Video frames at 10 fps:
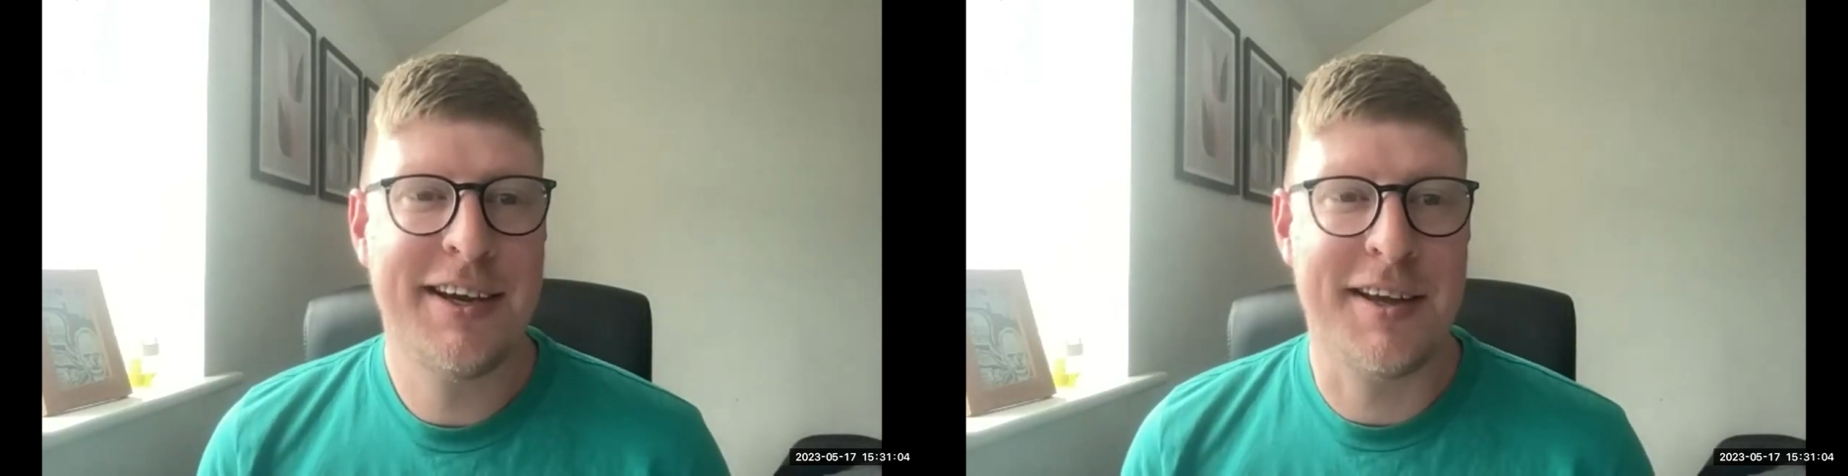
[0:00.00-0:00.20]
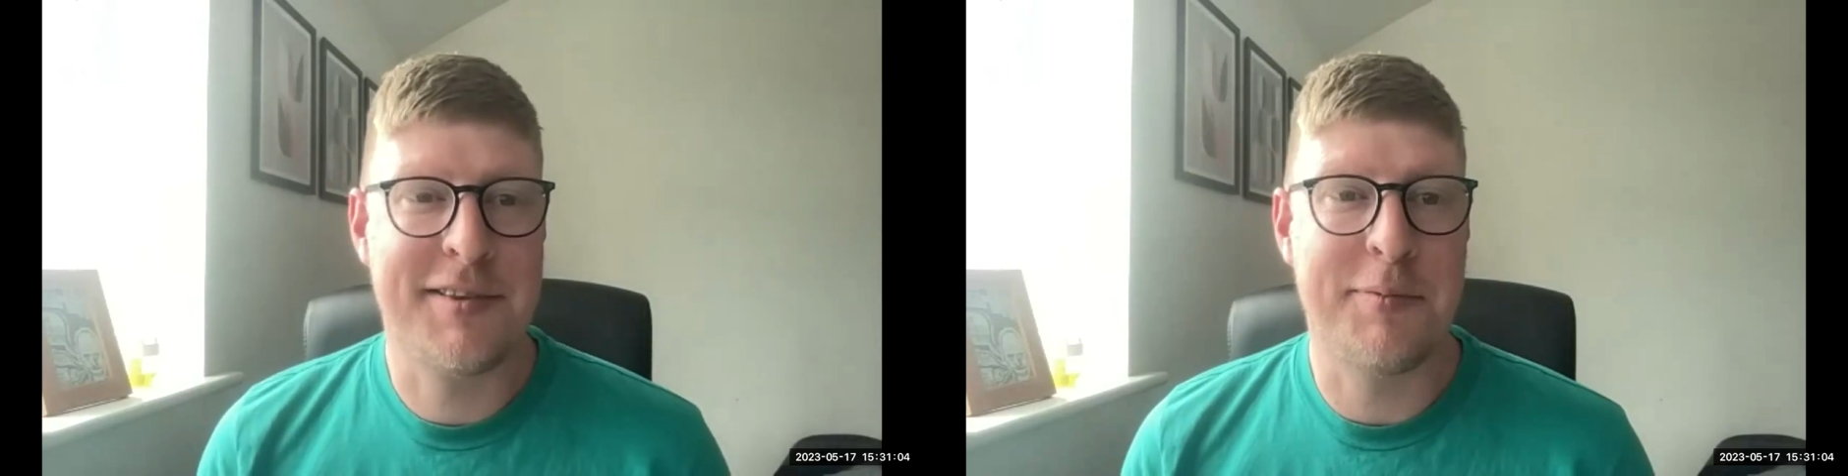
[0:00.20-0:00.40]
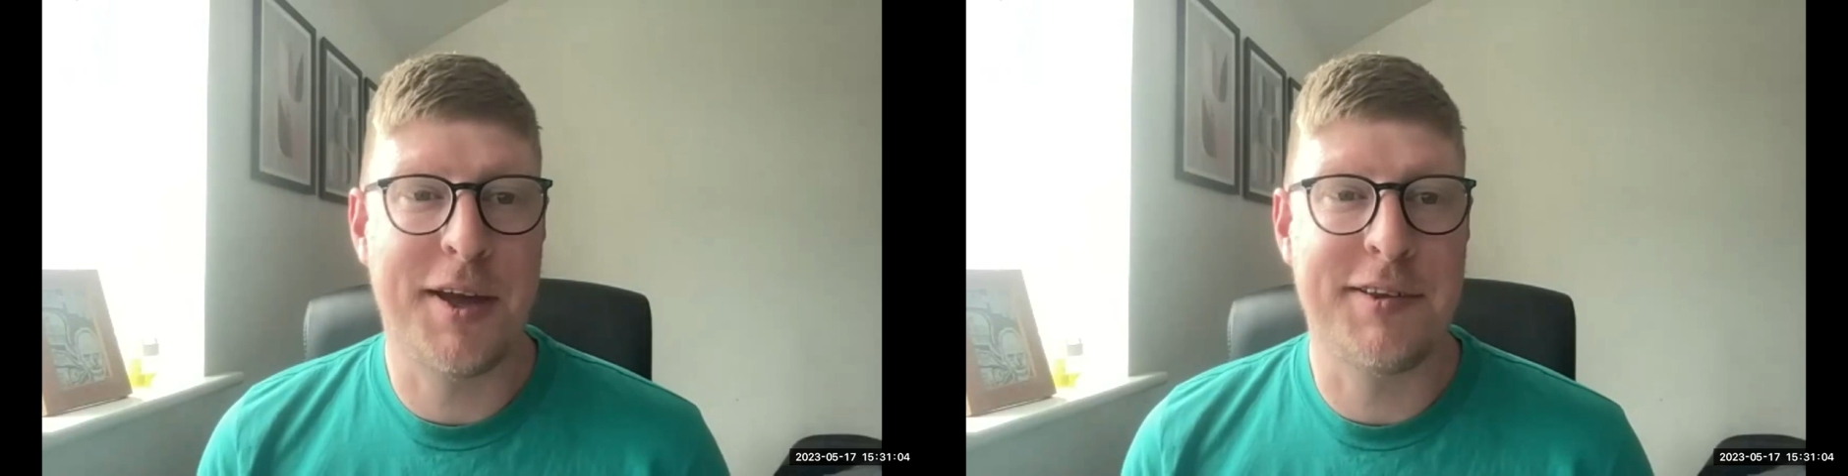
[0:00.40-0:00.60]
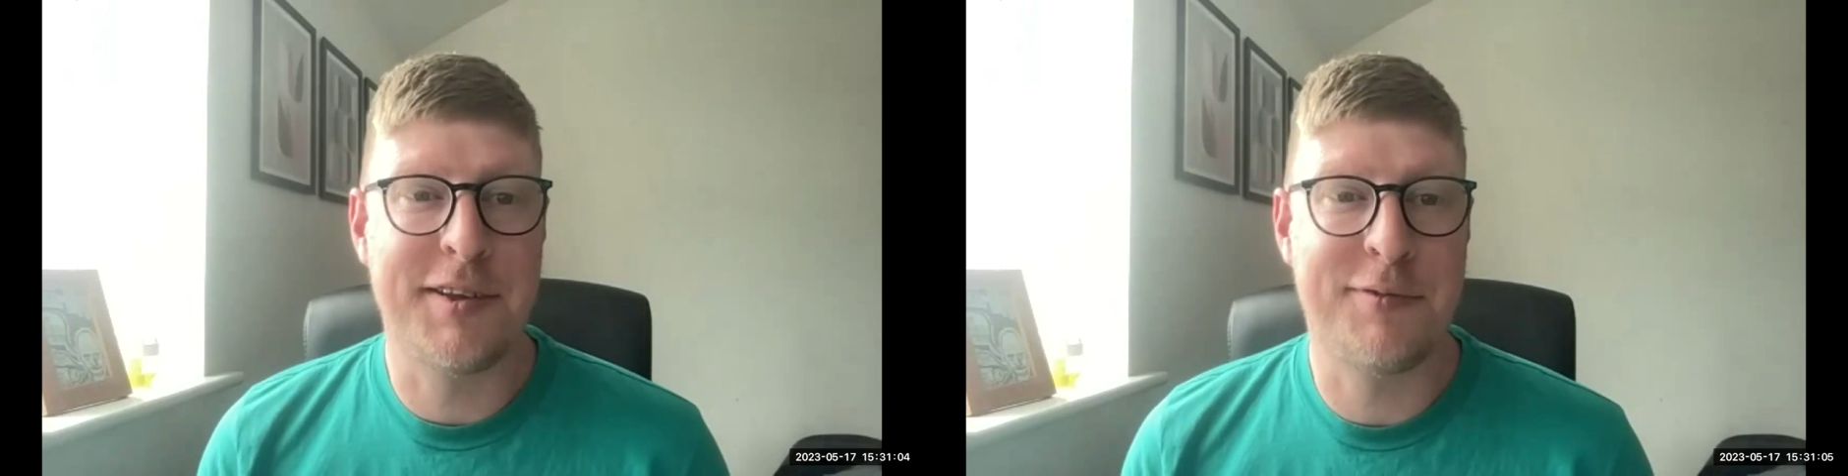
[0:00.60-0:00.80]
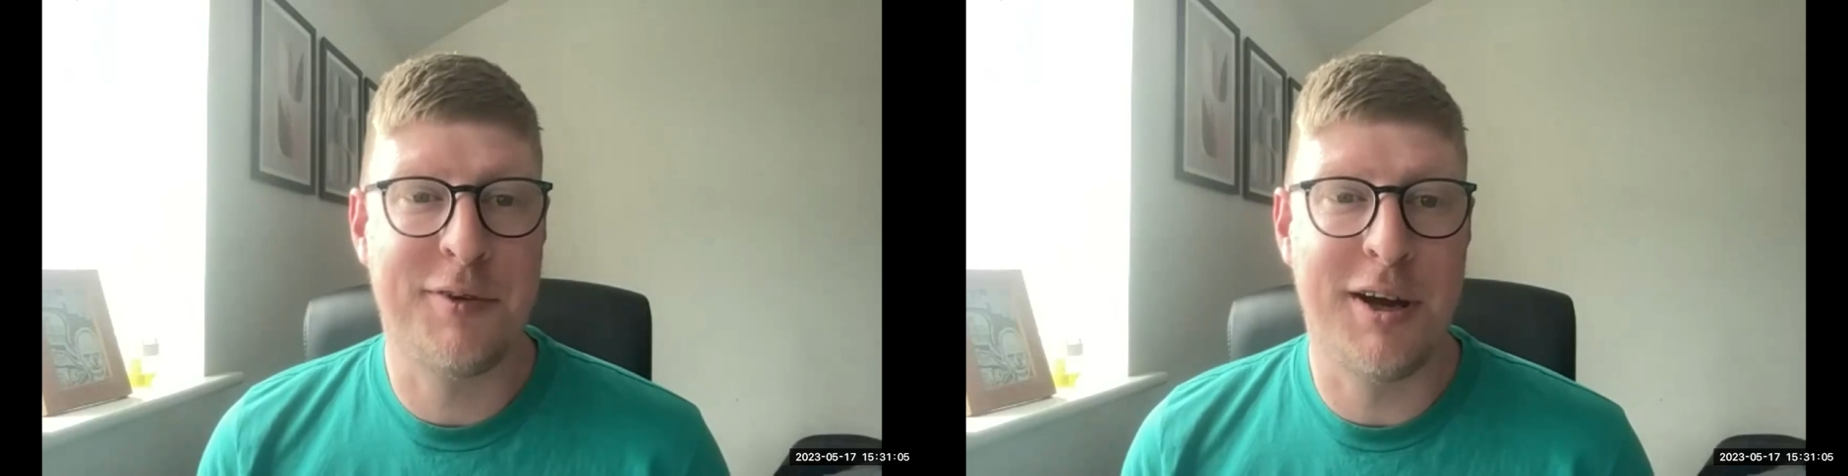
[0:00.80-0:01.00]
as the
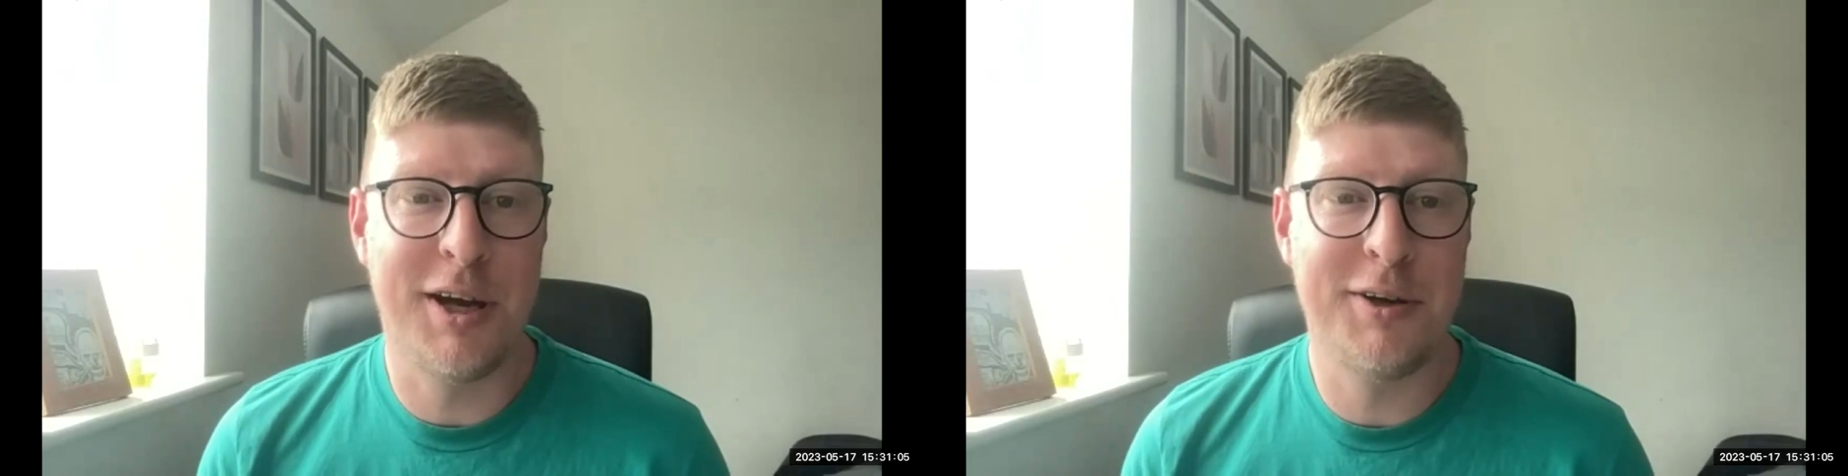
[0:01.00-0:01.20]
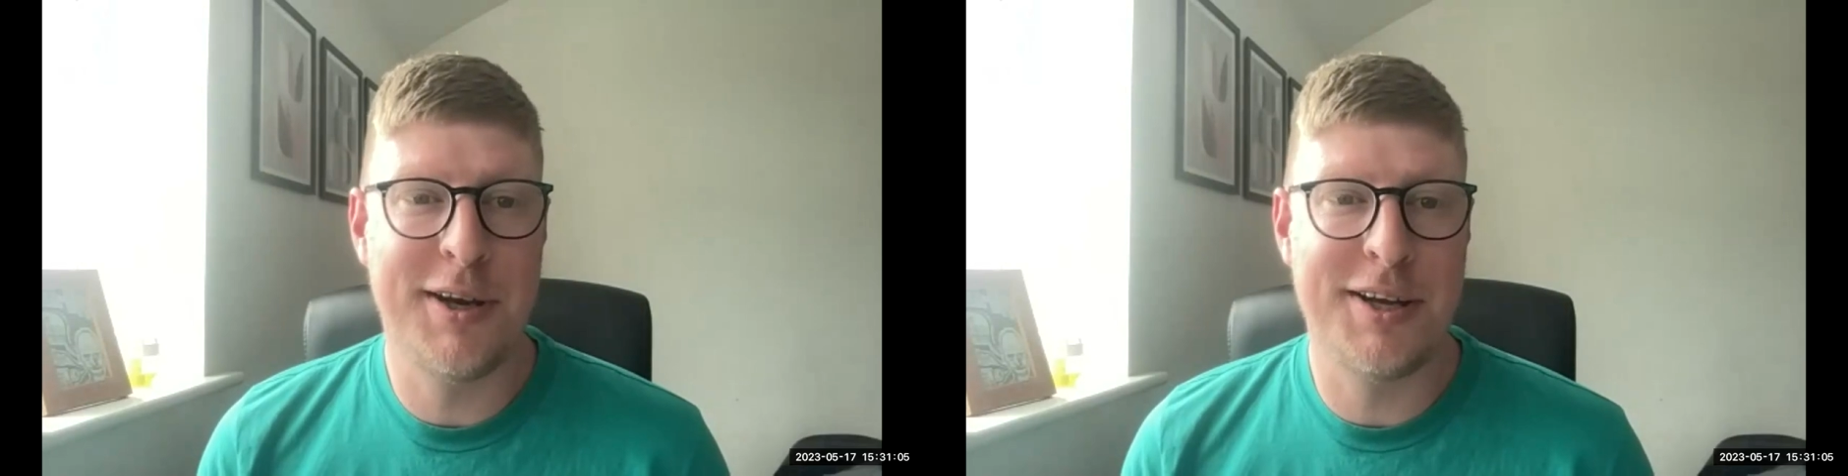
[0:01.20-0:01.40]
basis for our own